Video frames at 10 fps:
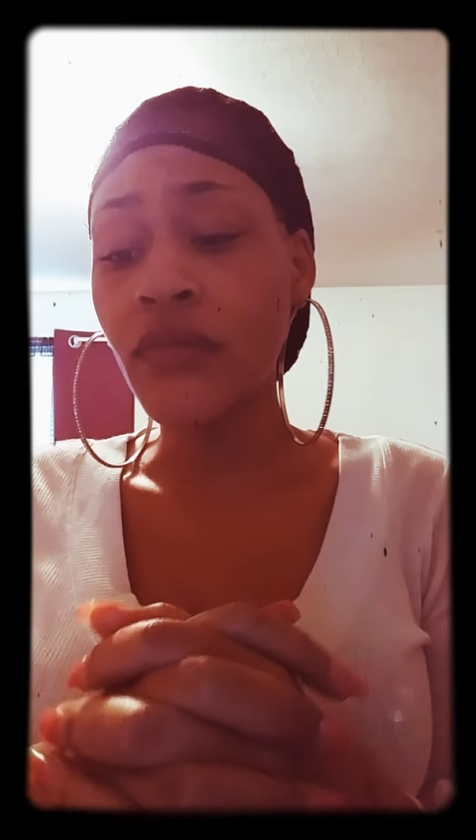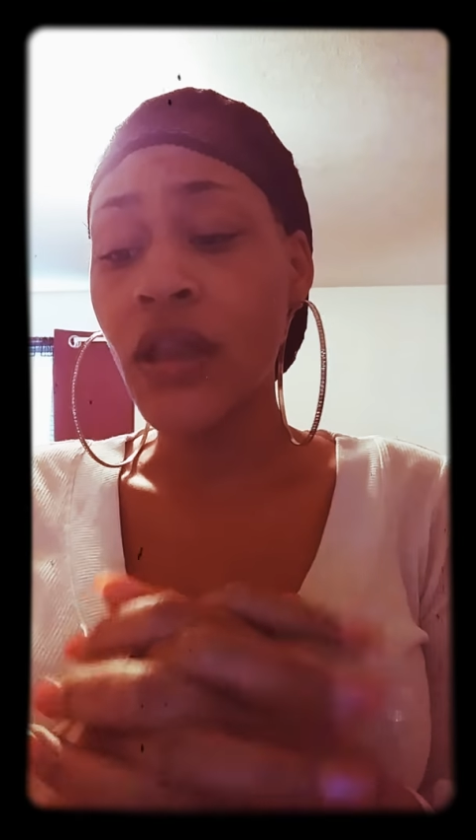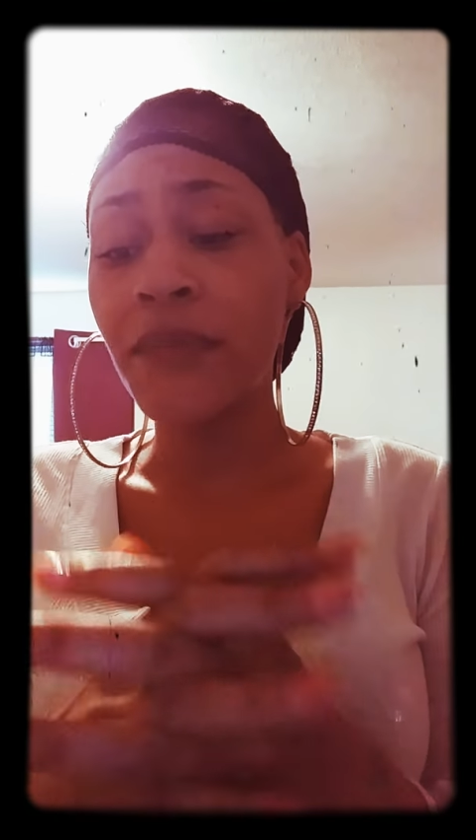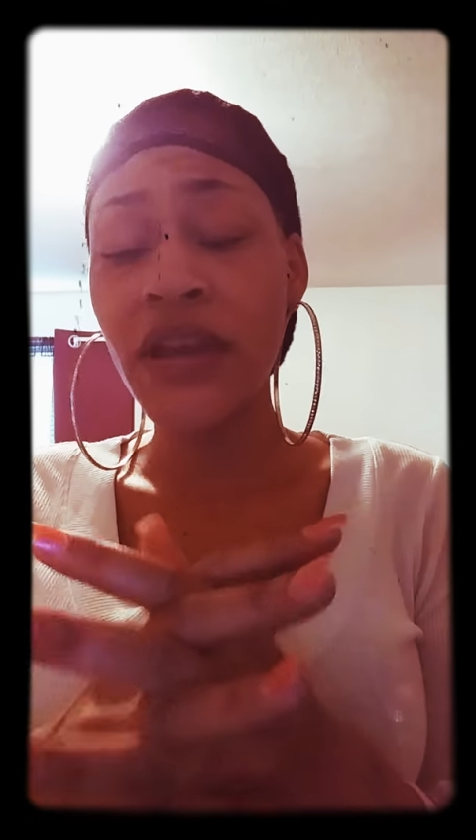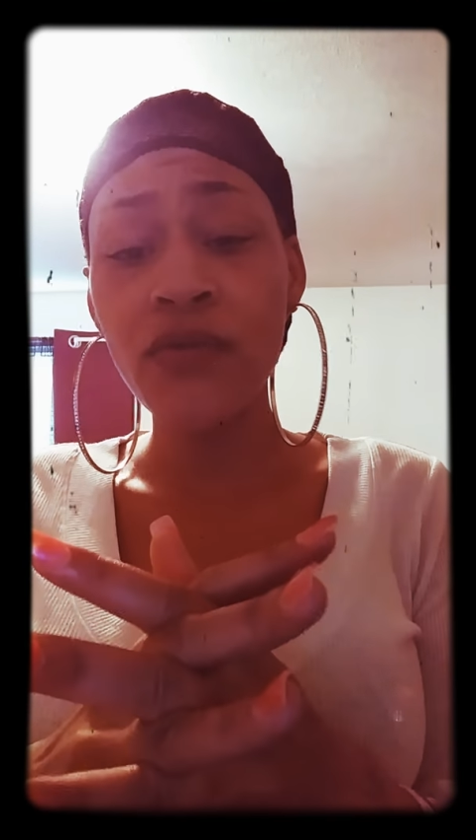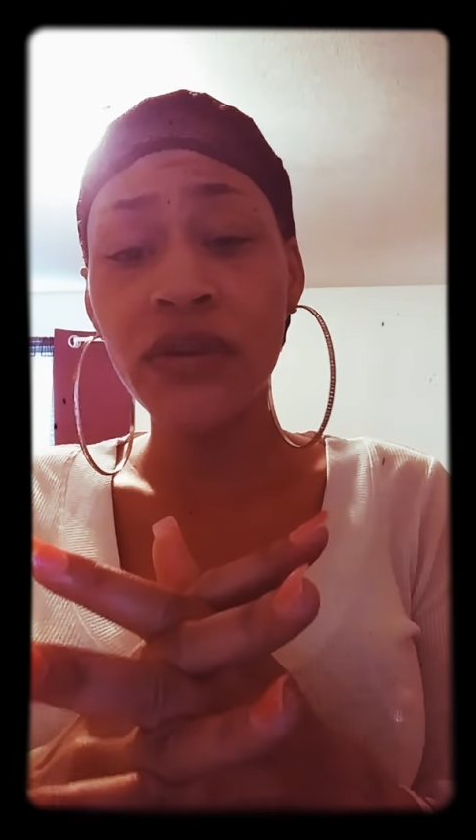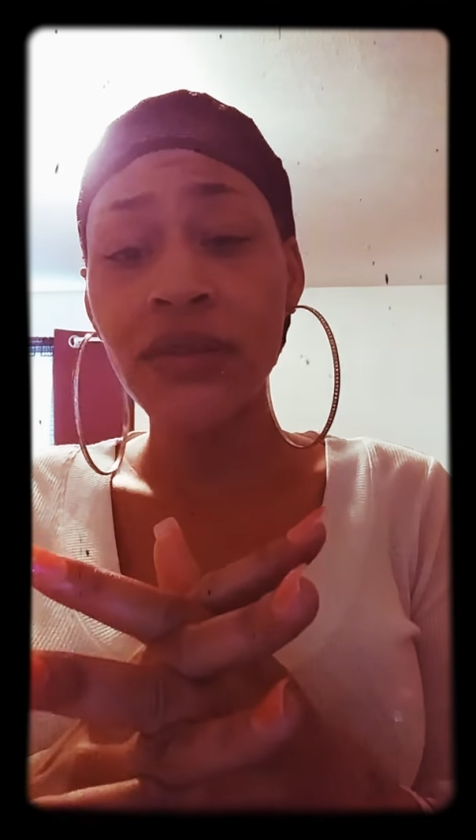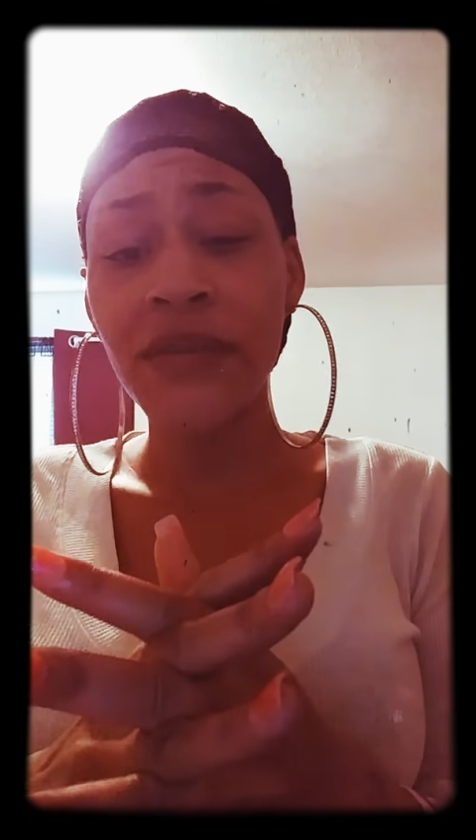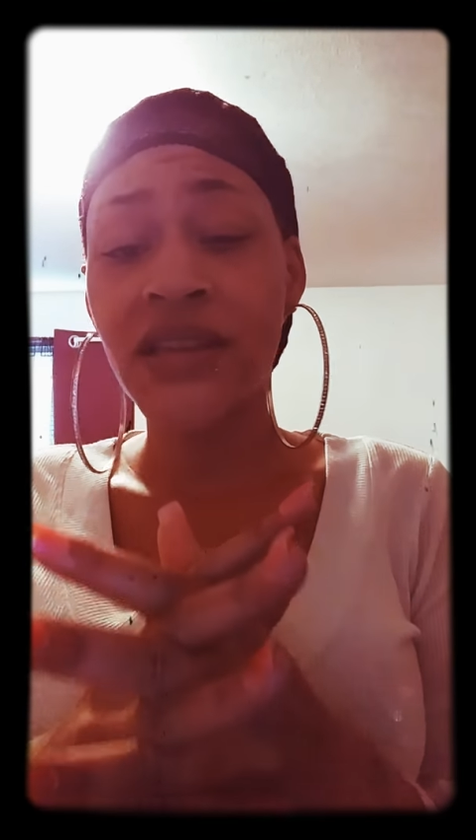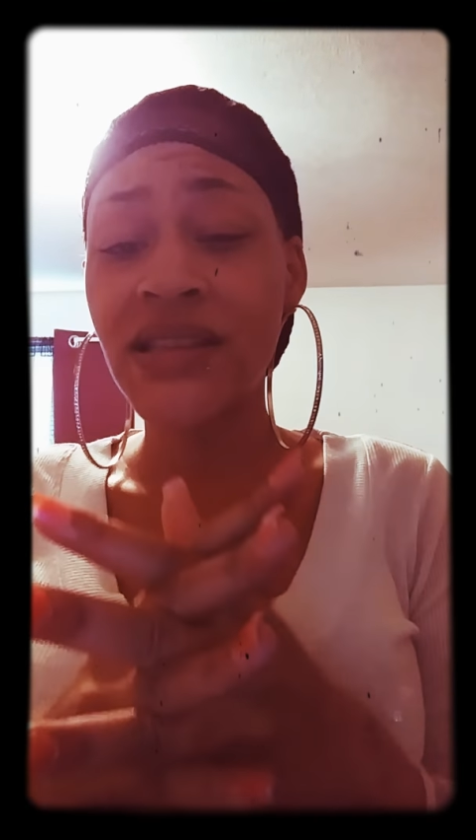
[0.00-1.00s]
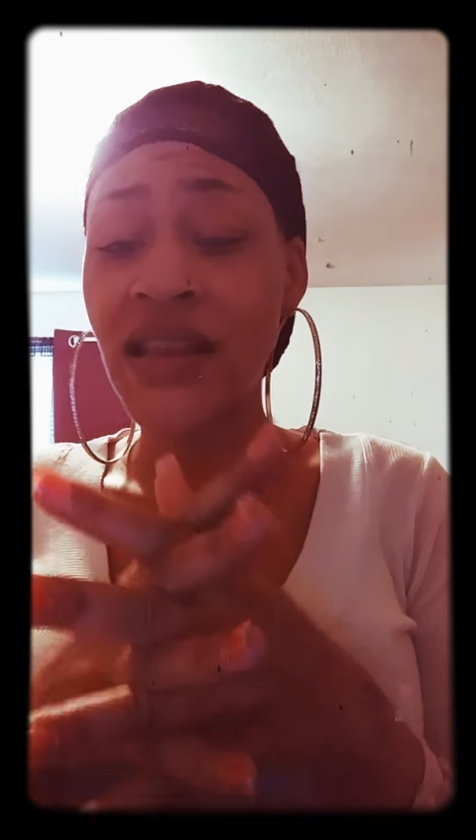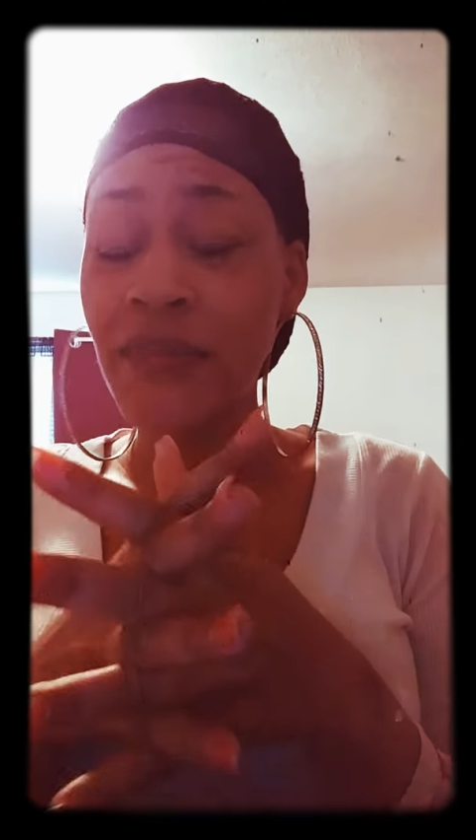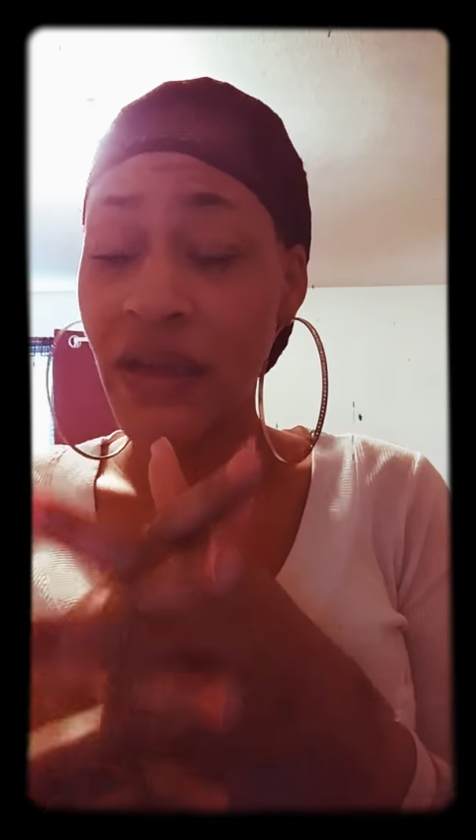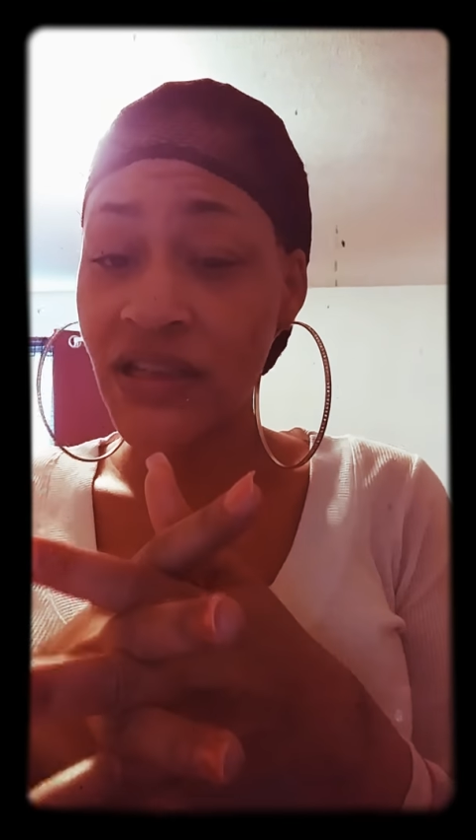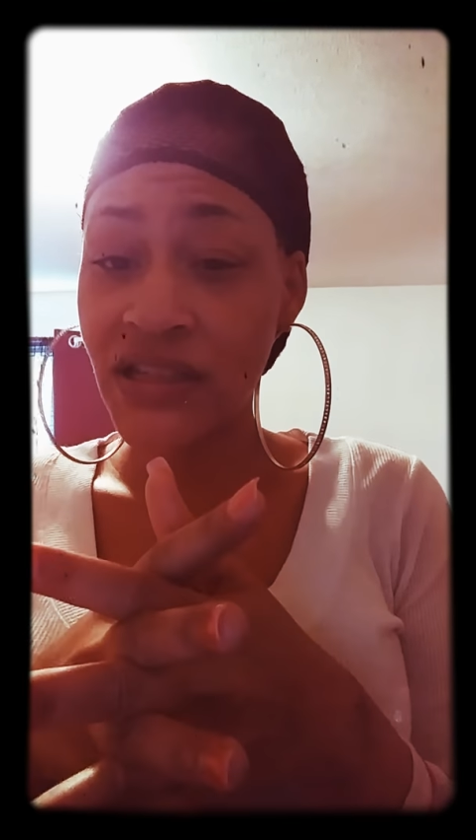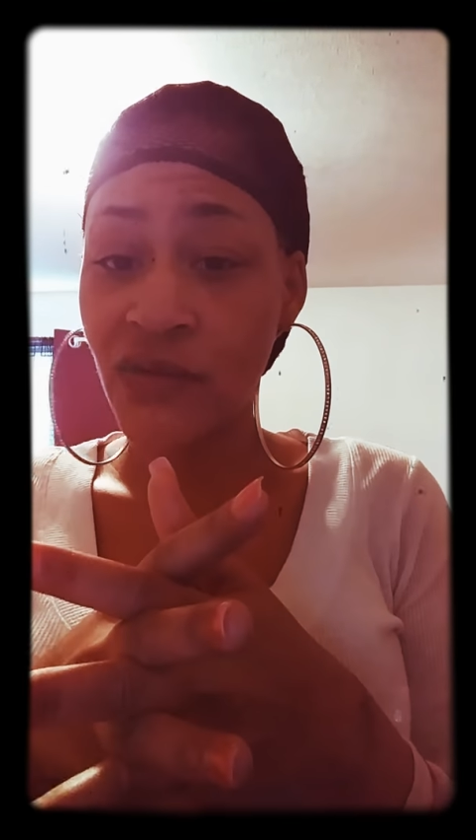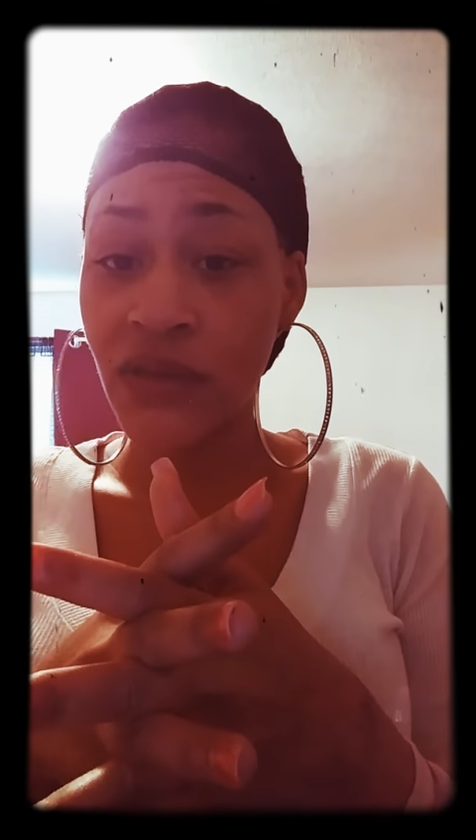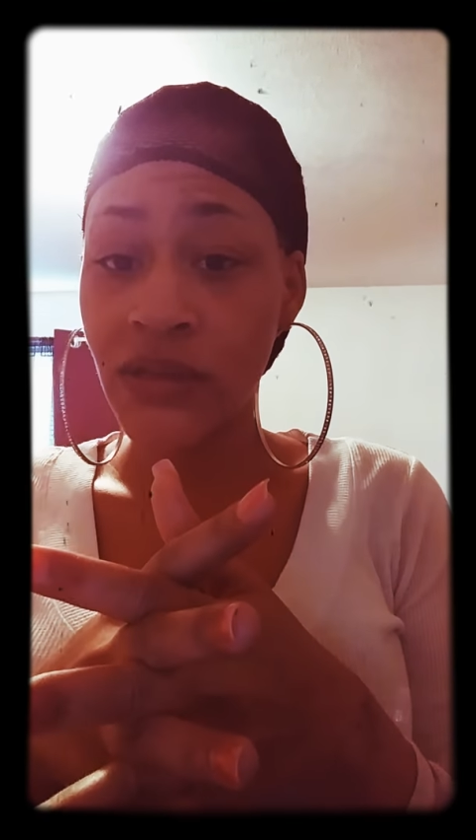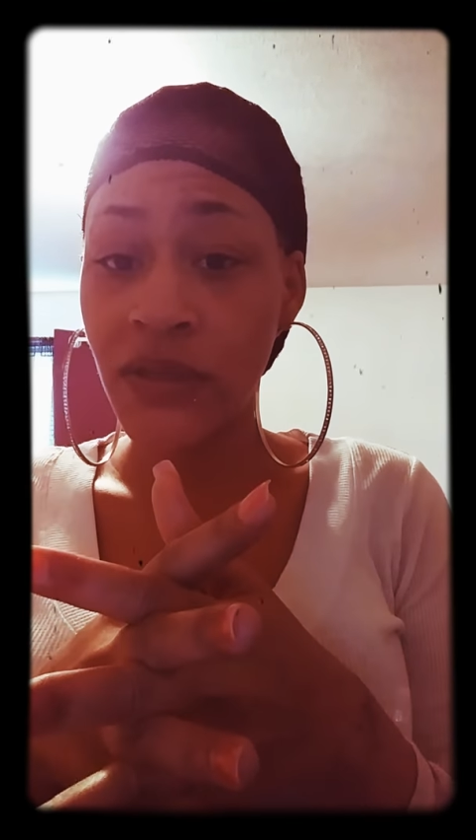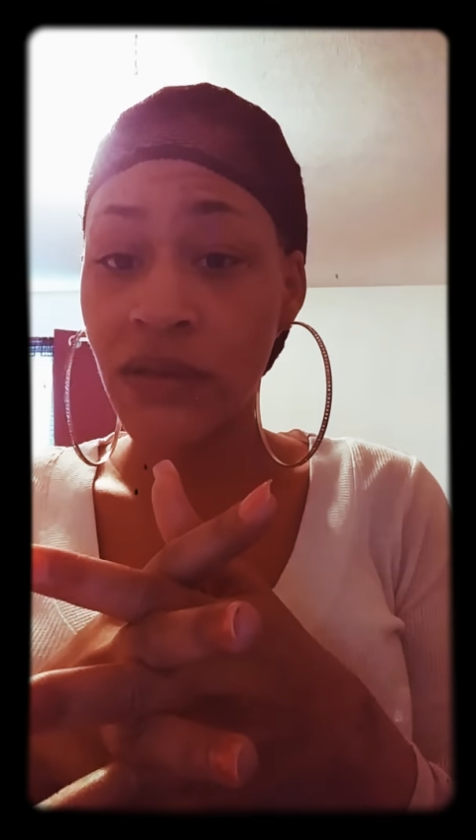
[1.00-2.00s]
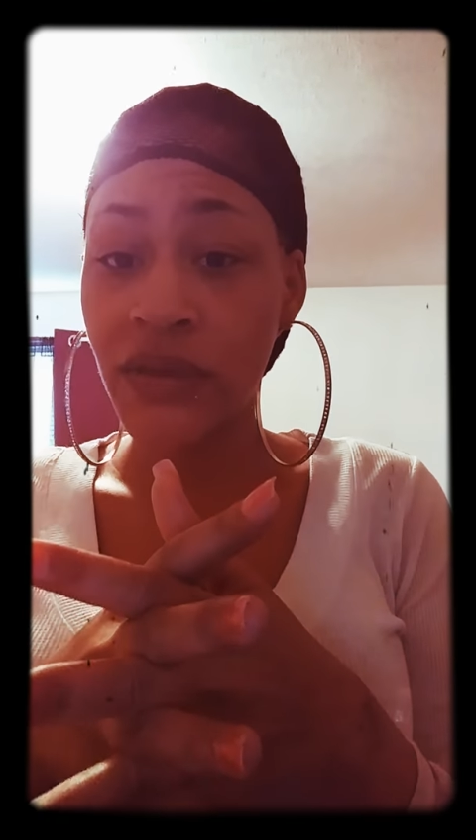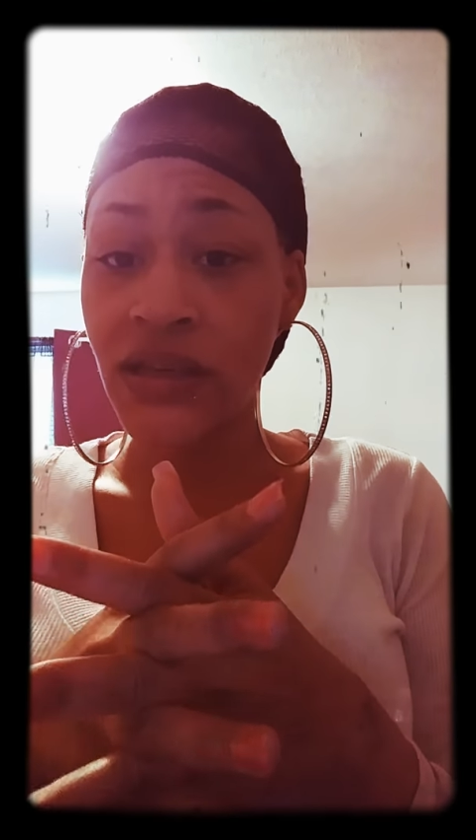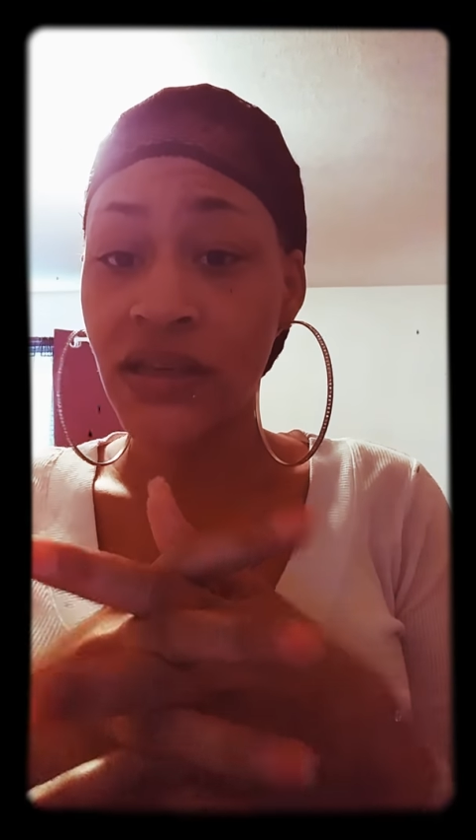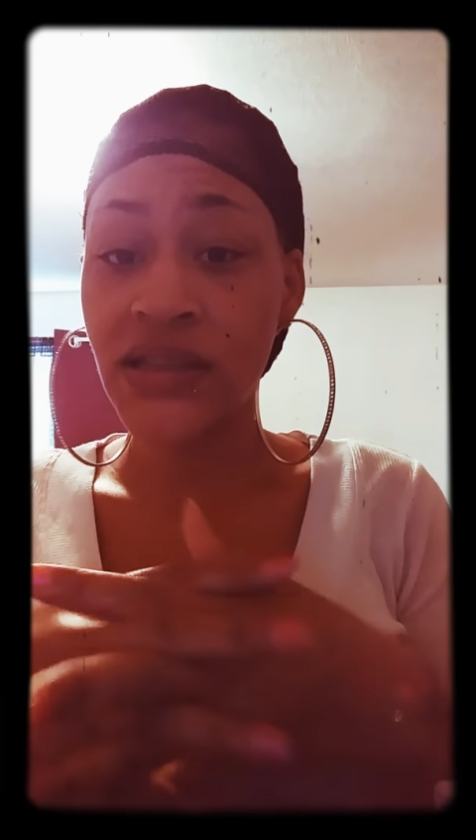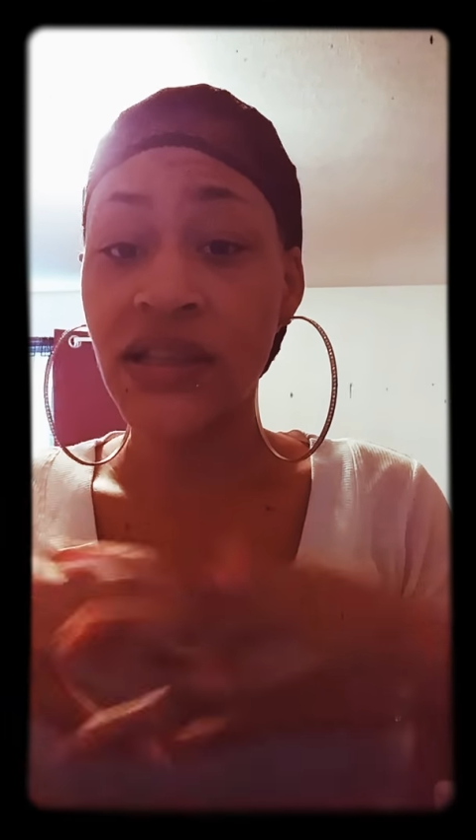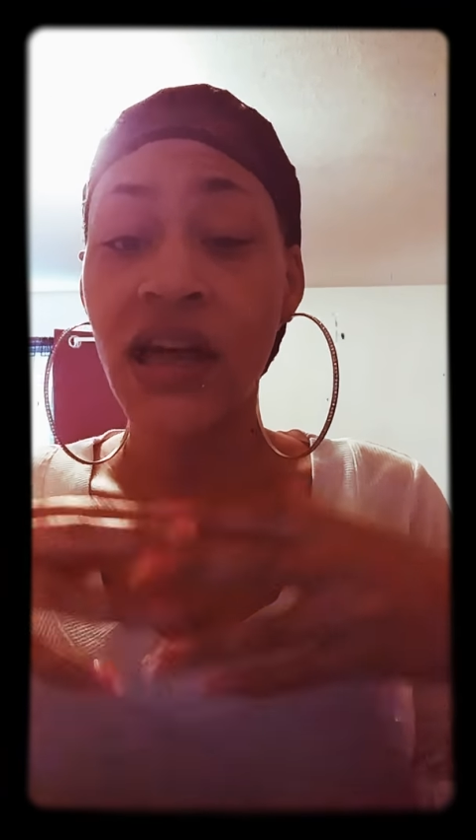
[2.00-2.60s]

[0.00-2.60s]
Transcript: bear with me and stay patient with me because